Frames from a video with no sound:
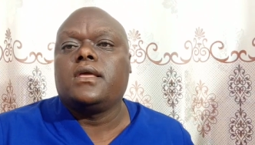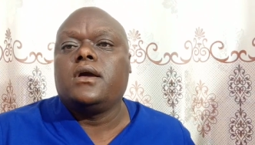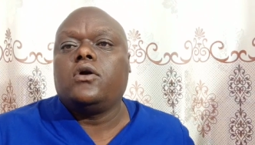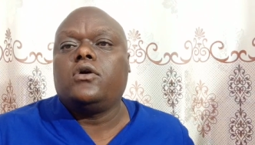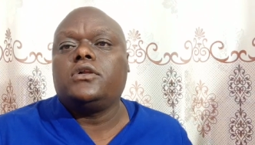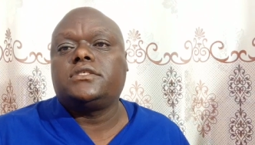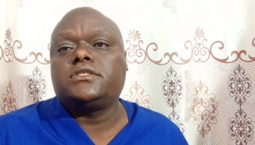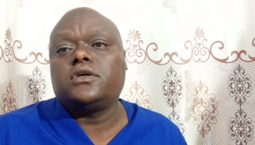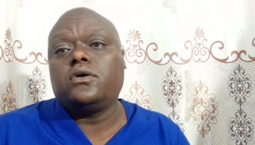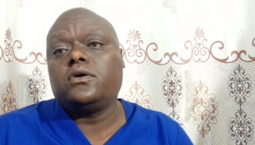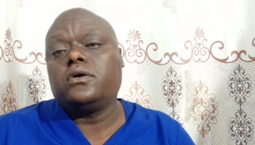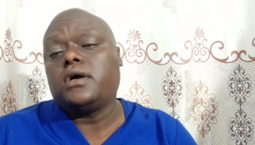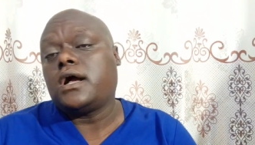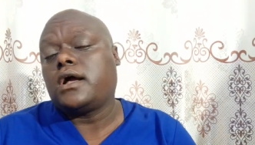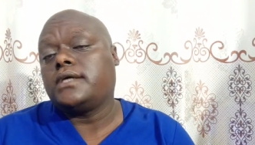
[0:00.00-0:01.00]

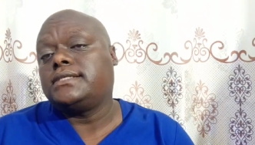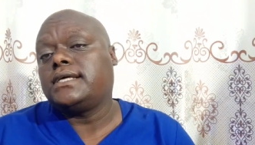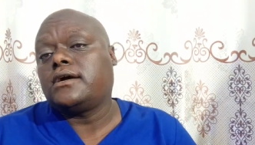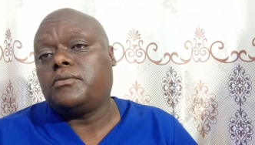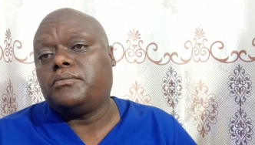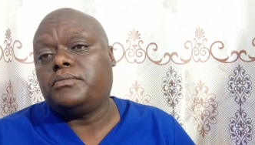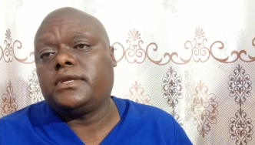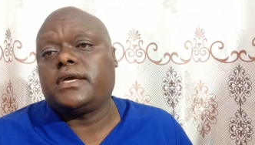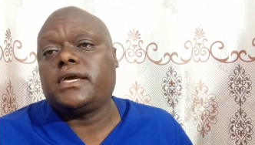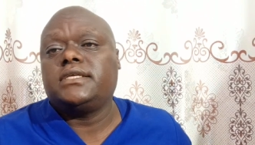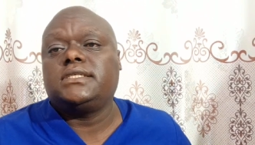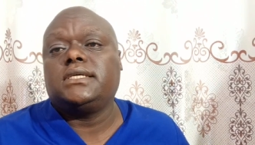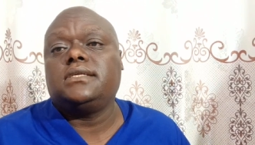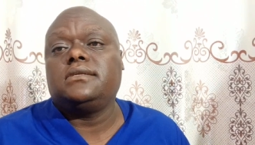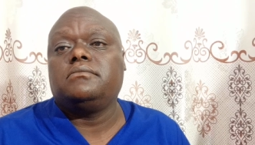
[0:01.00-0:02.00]
Also, as a
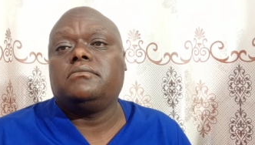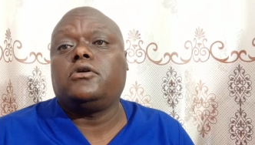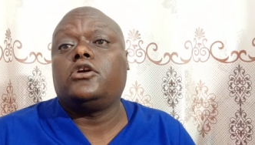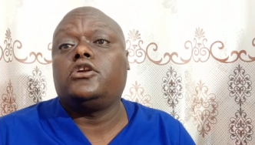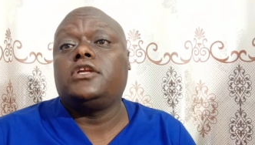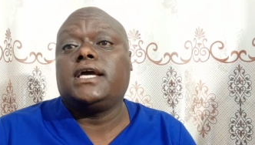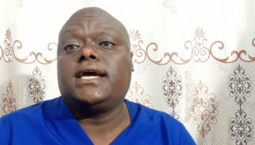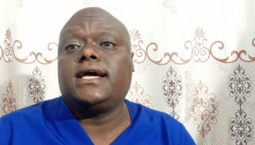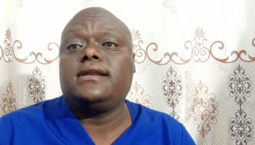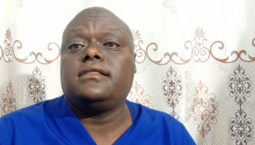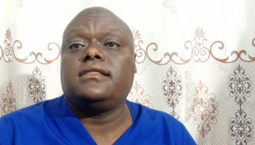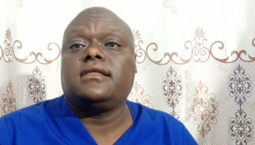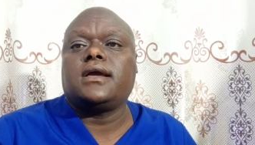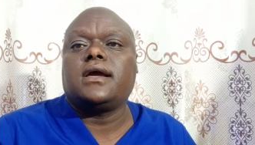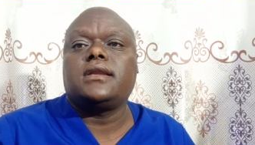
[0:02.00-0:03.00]
complication, bone
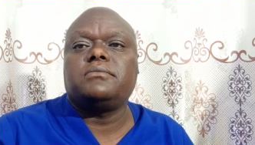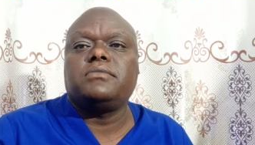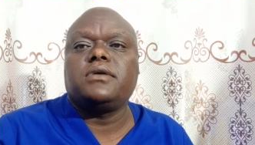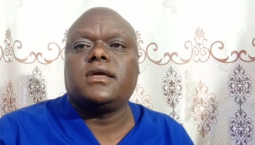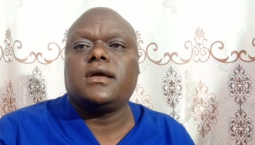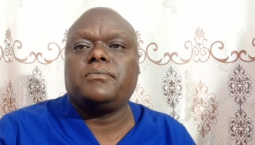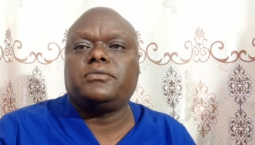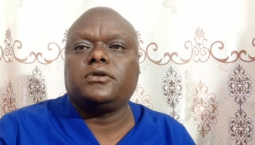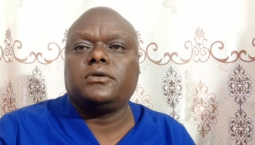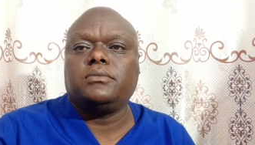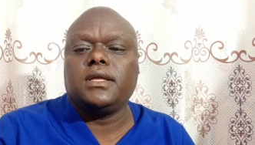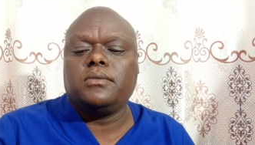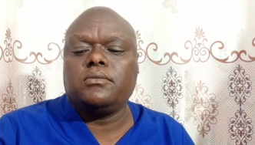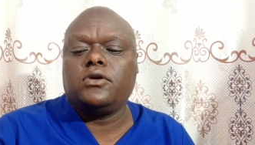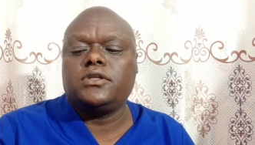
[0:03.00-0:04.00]
health can be a
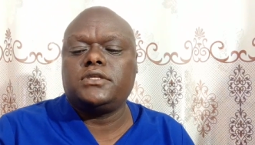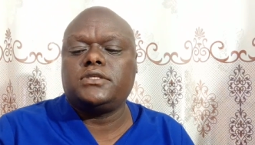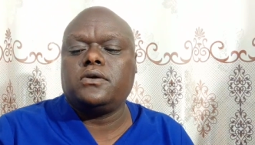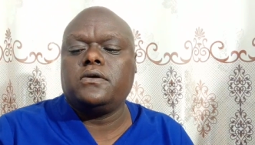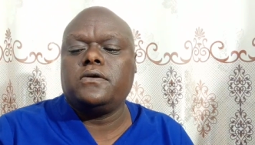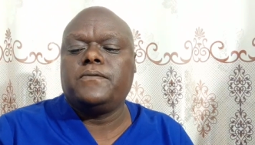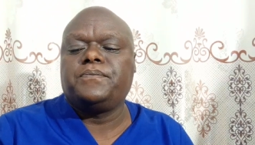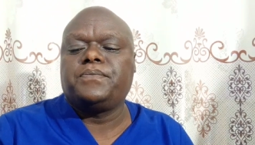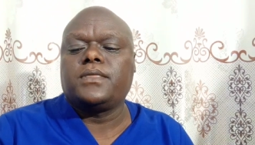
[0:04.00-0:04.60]
problem also